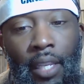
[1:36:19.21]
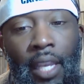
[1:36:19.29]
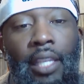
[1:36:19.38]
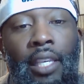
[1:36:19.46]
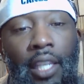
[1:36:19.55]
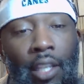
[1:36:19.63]

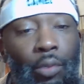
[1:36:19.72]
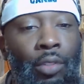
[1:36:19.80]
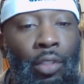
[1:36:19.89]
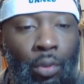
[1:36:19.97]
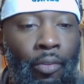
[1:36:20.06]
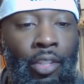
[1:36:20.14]
it killed
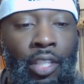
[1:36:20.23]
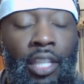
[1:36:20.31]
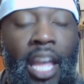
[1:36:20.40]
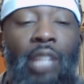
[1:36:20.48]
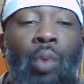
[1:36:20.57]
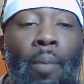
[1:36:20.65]
the university.
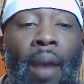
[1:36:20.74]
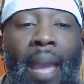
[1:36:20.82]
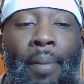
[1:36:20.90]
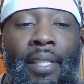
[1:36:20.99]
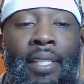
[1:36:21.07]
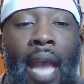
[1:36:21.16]
That's when
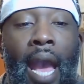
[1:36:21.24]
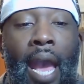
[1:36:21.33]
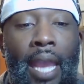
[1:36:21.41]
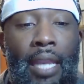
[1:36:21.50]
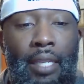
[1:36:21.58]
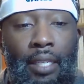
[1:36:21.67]
Miami
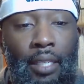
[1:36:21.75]
died.